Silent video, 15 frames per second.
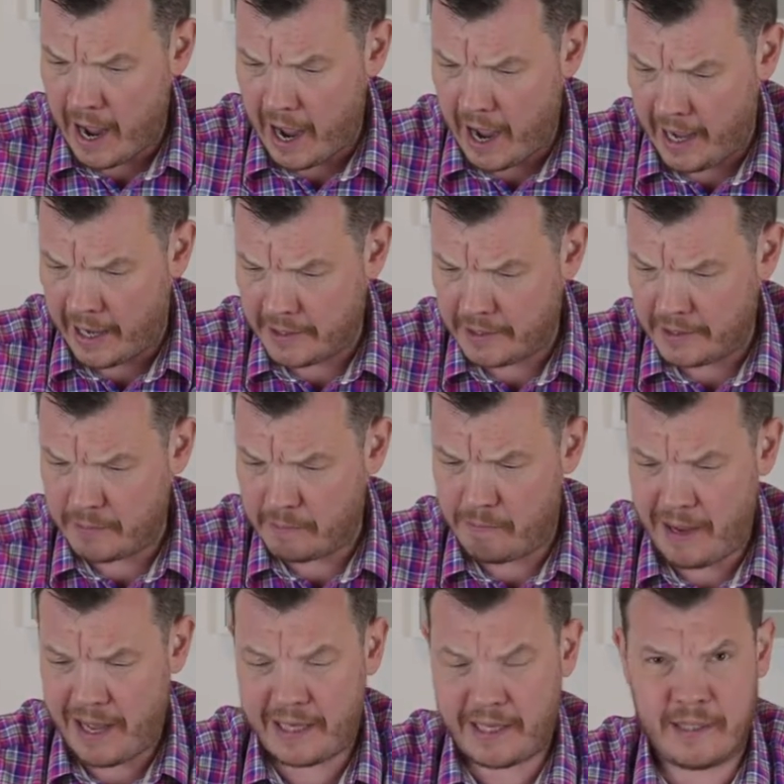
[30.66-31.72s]
And
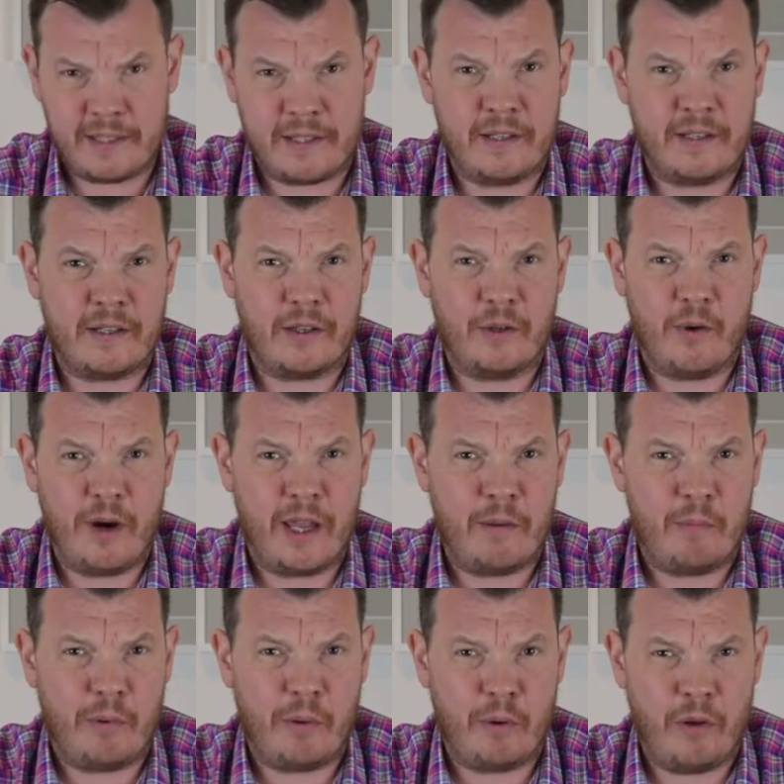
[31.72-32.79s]
Bacchus is a
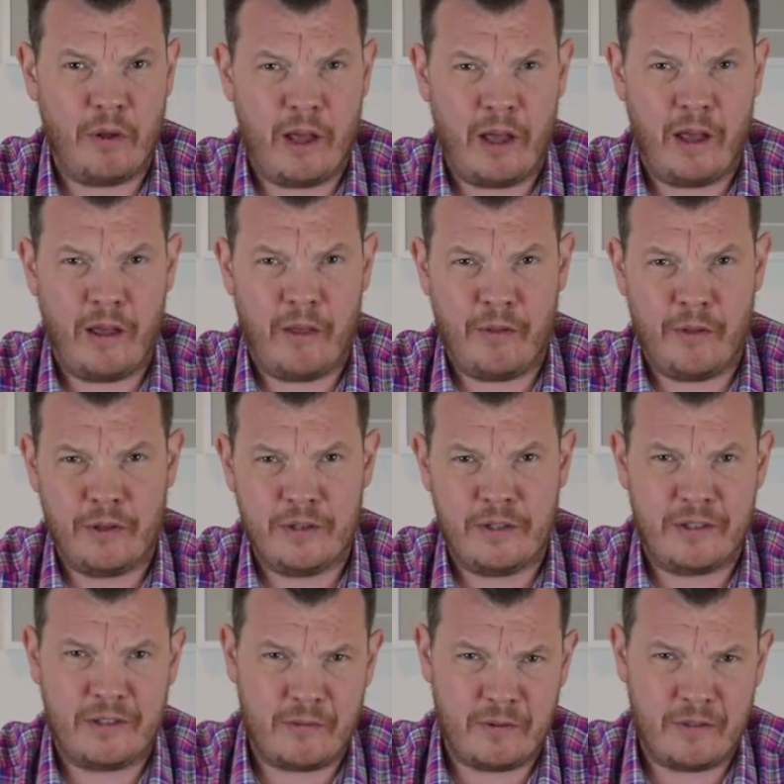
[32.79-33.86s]
grape
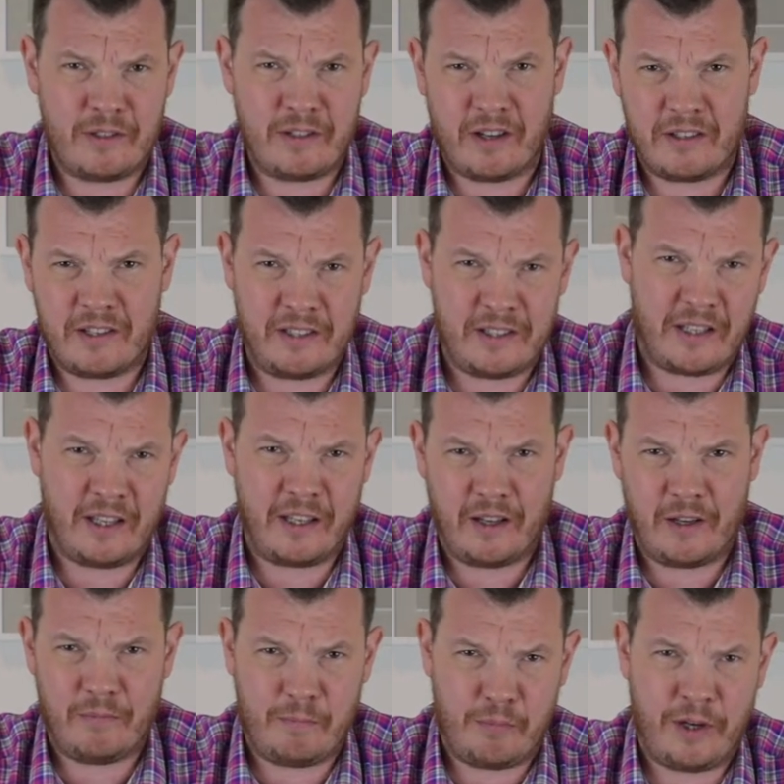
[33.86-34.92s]
that's starting to
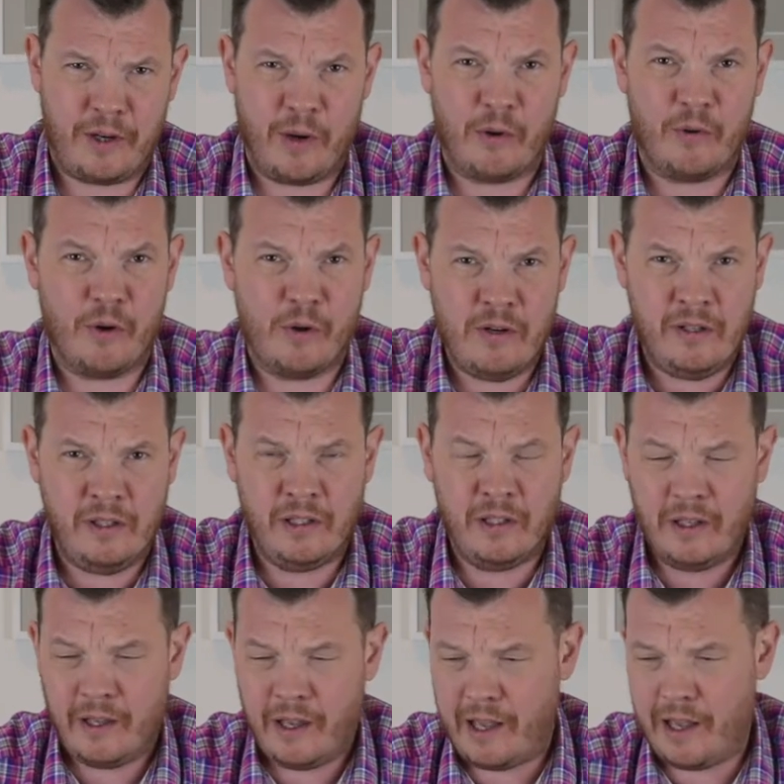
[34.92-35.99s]
get pretty well known
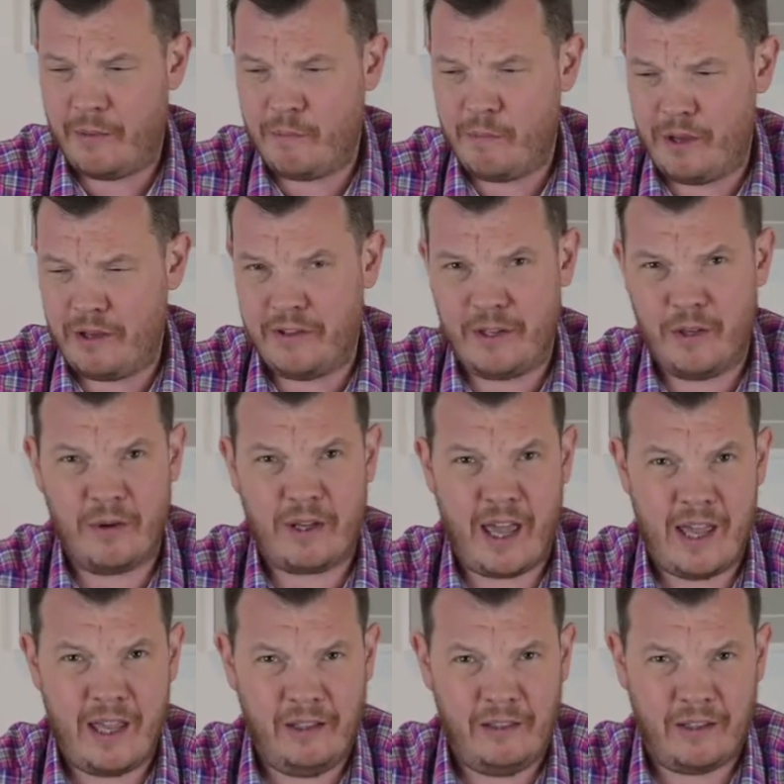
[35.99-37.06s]
in the
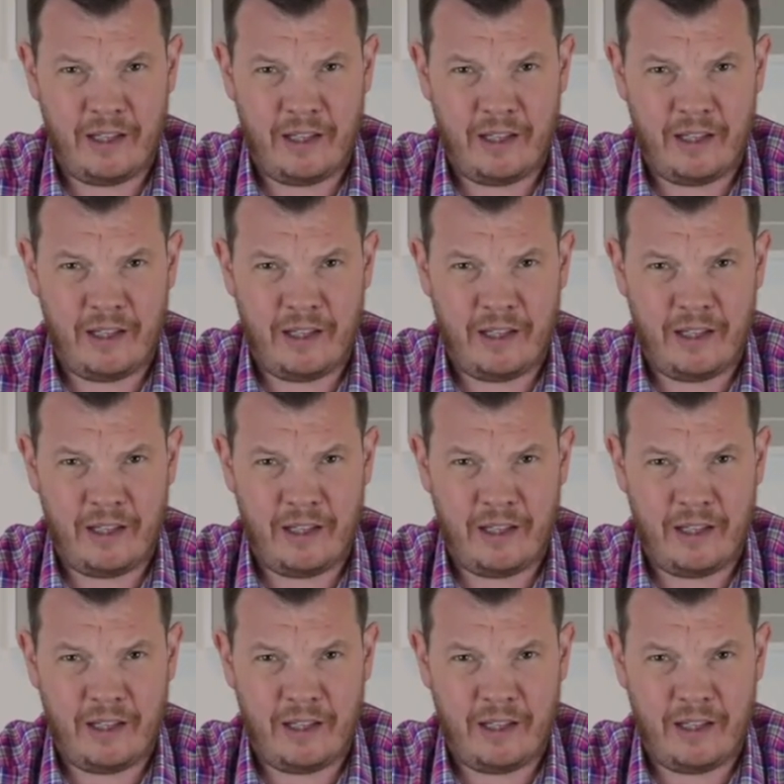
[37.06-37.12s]
UK.